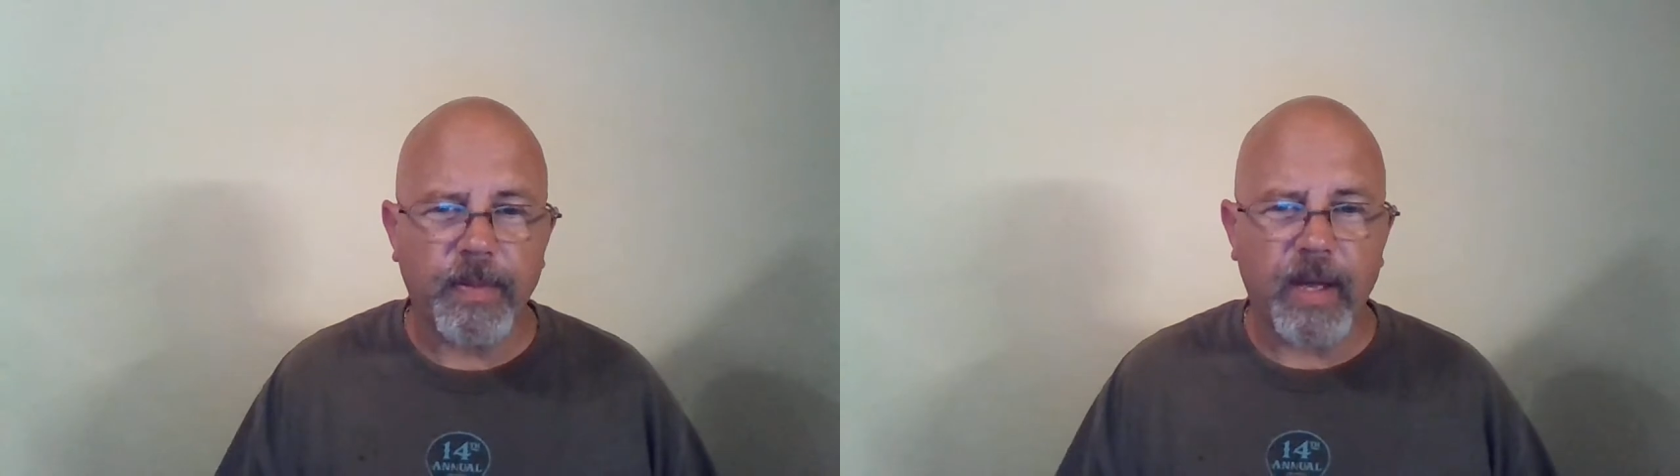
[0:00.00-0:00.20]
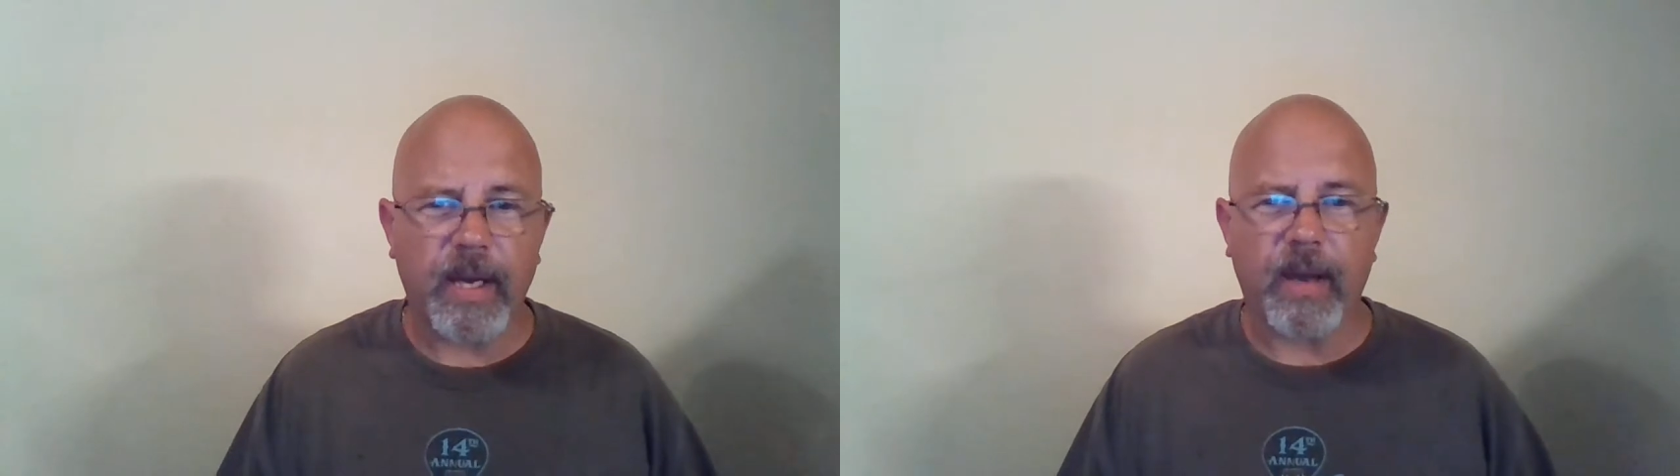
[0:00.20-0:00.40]

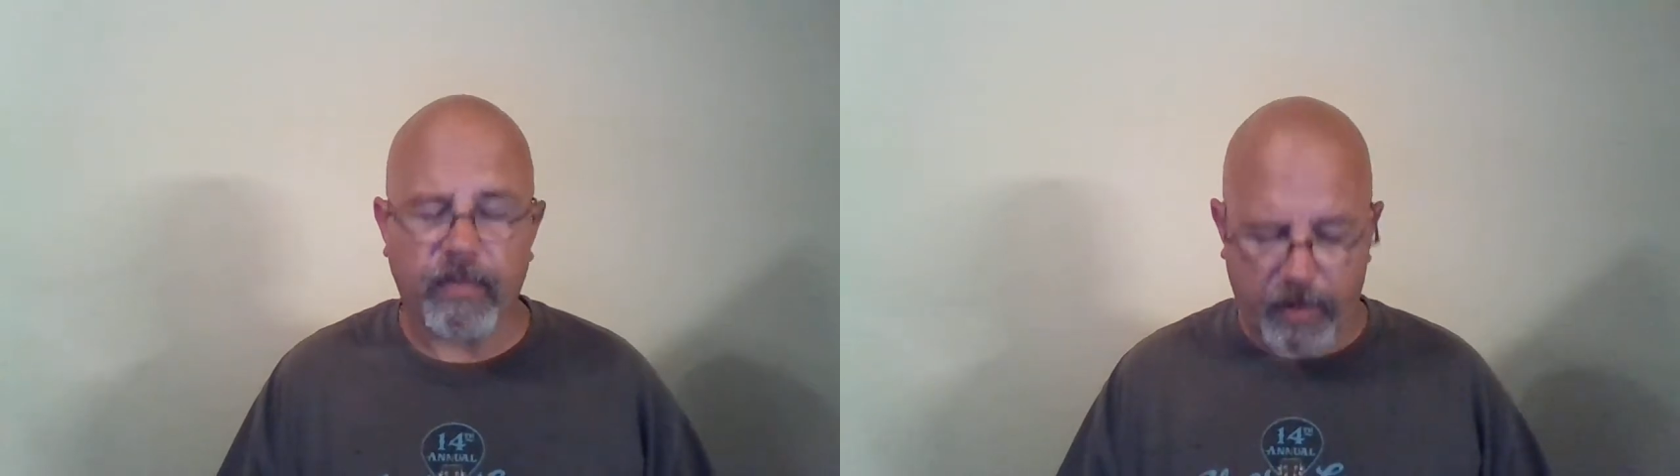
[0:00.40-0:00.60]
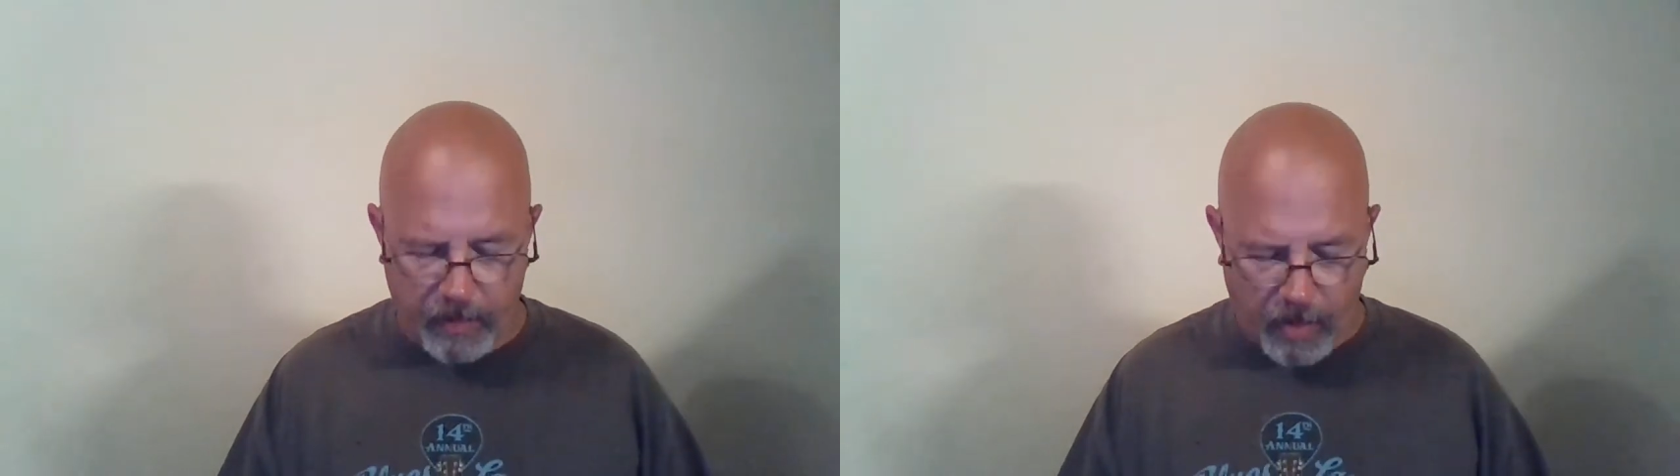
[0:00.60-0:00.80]
the
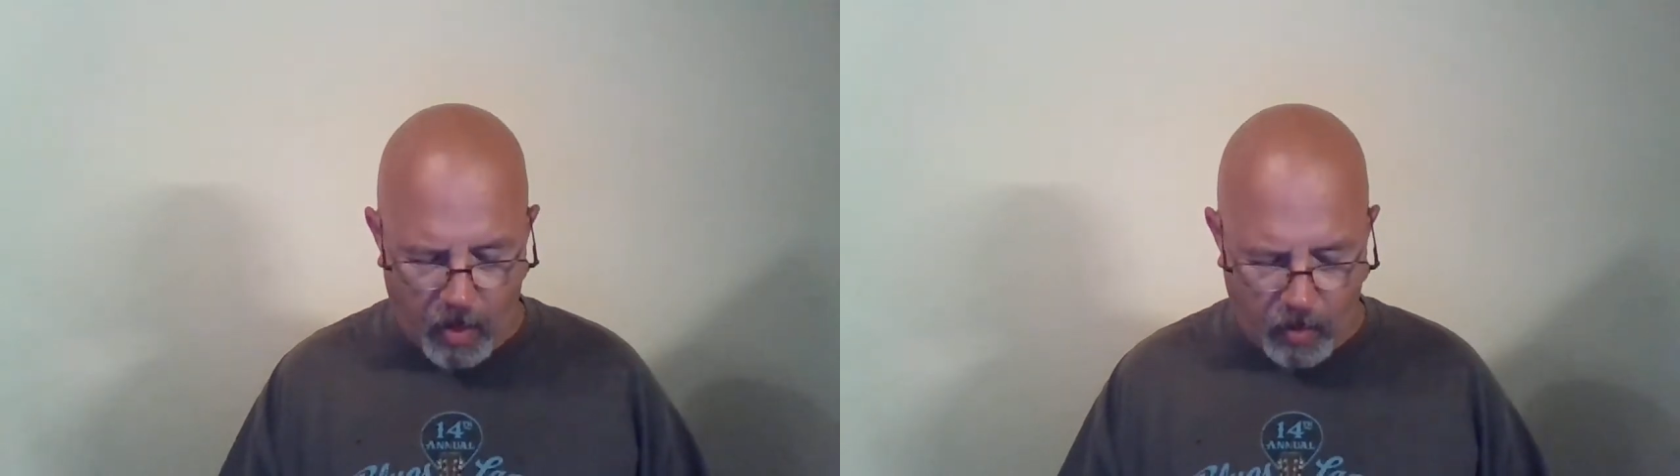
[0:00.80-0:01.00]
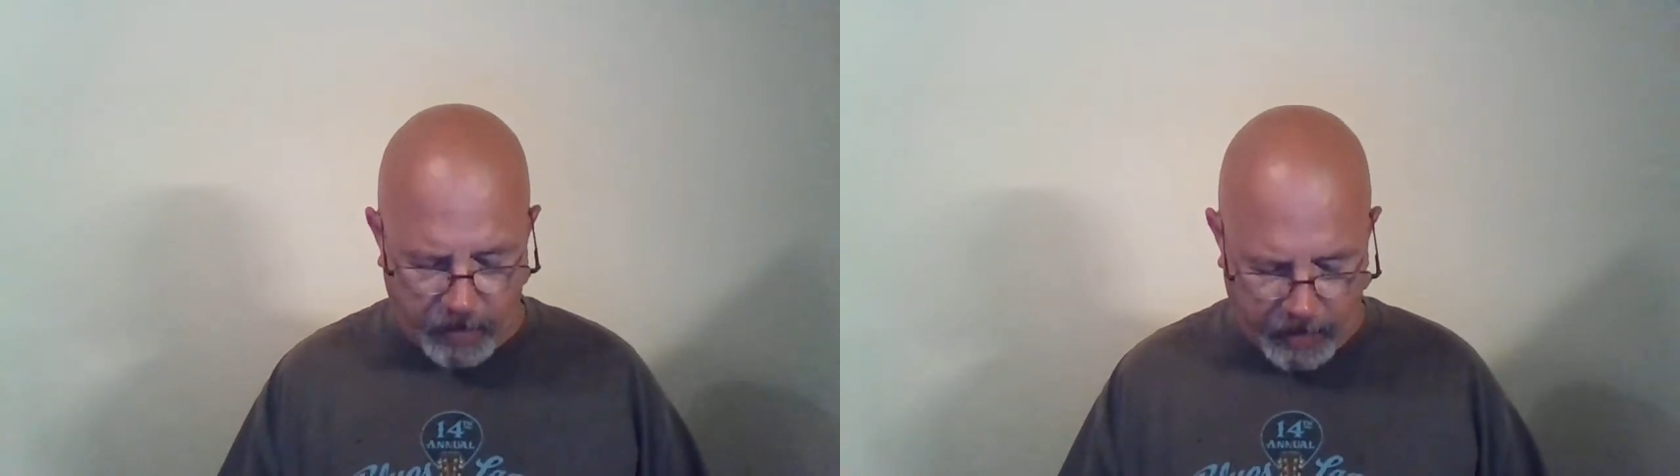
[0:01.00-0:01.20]
gift of the
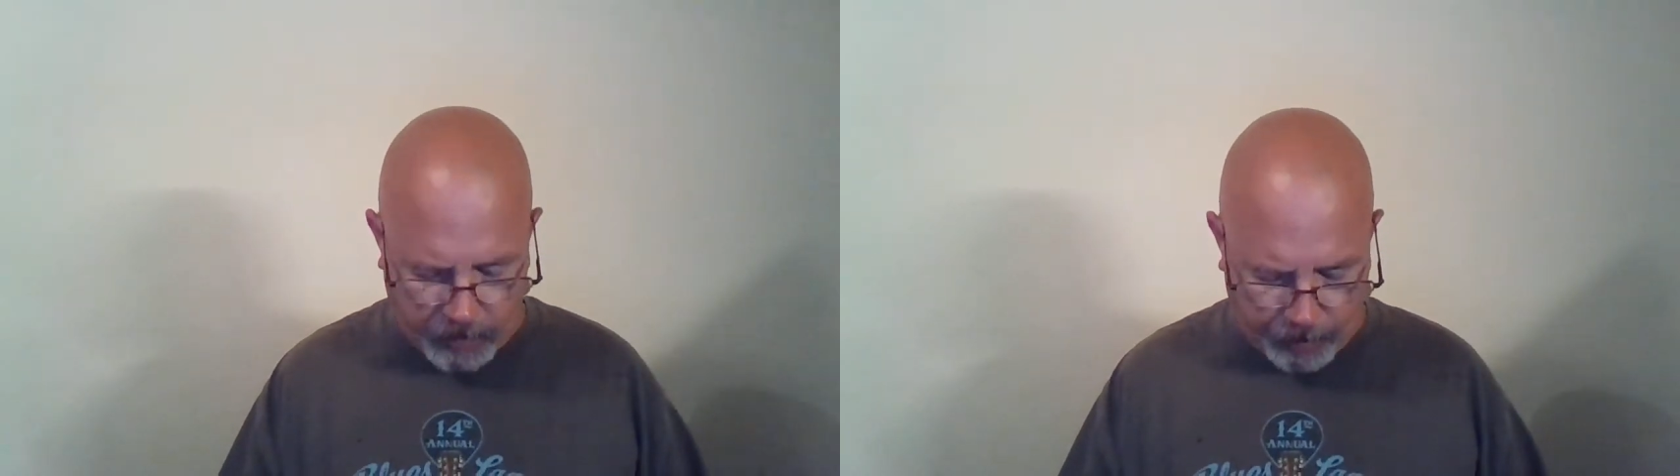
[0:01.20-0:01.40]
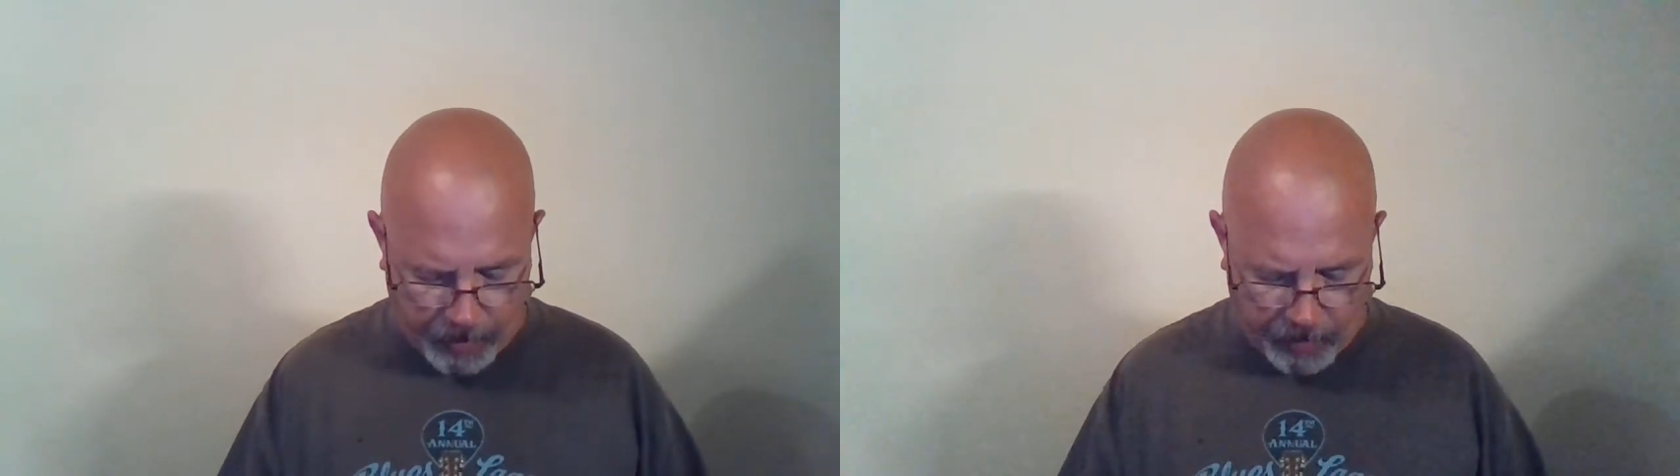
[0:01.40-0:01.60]
Holy
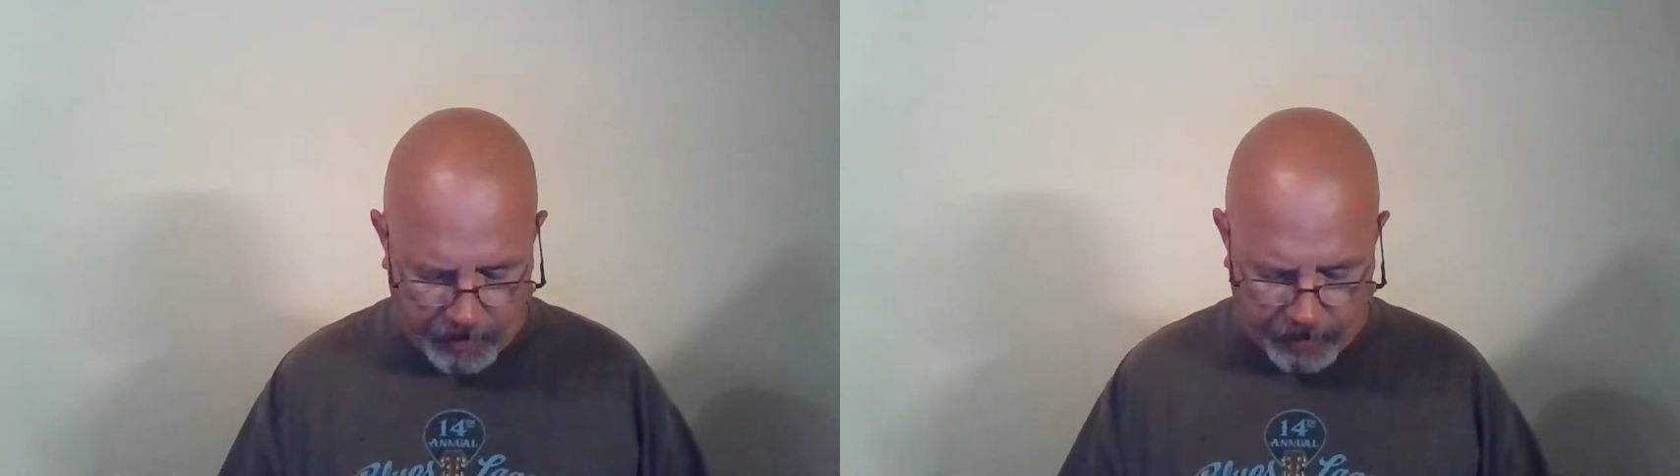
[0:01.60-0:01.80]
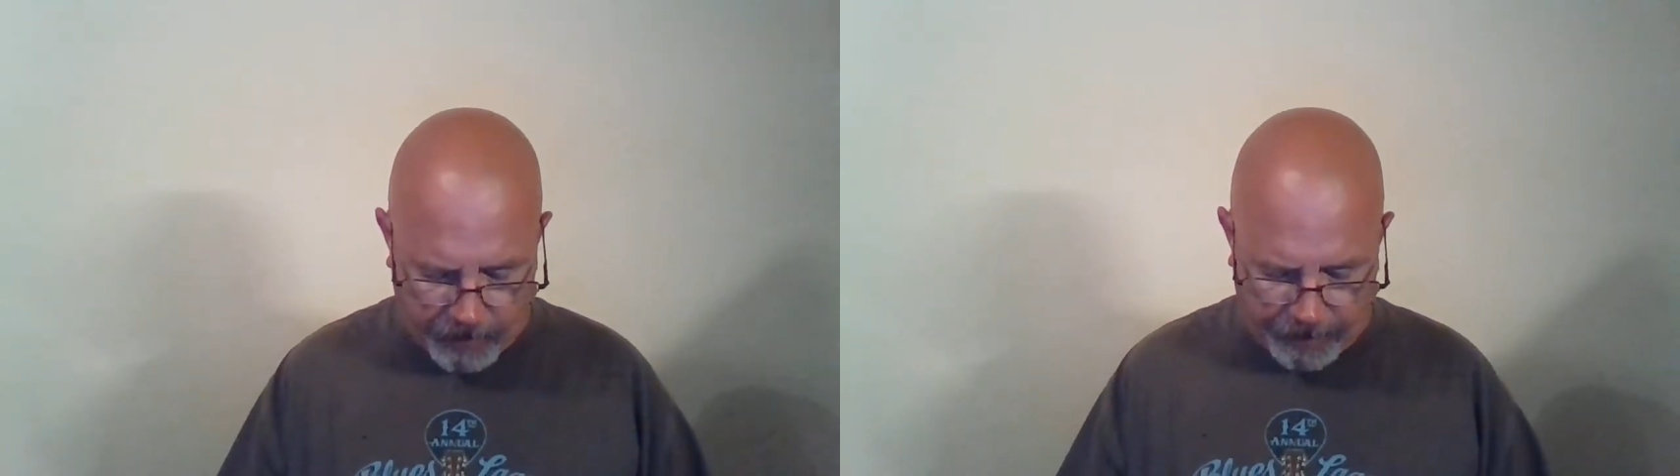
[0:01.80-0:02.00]

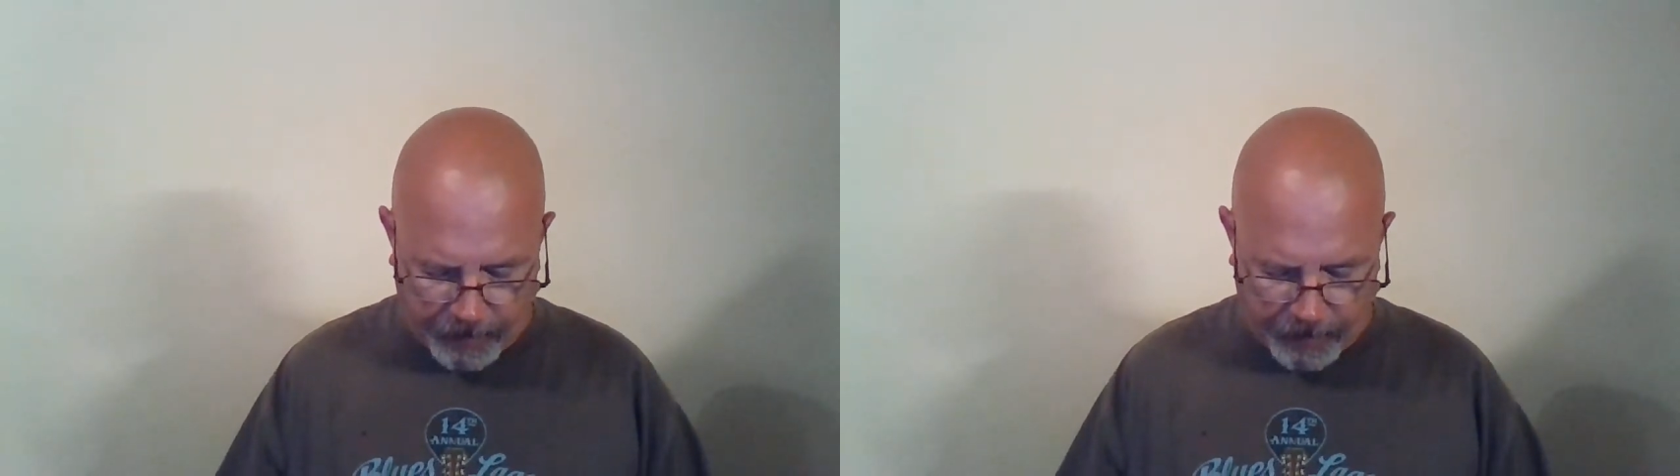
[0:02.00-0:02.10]
Spirit.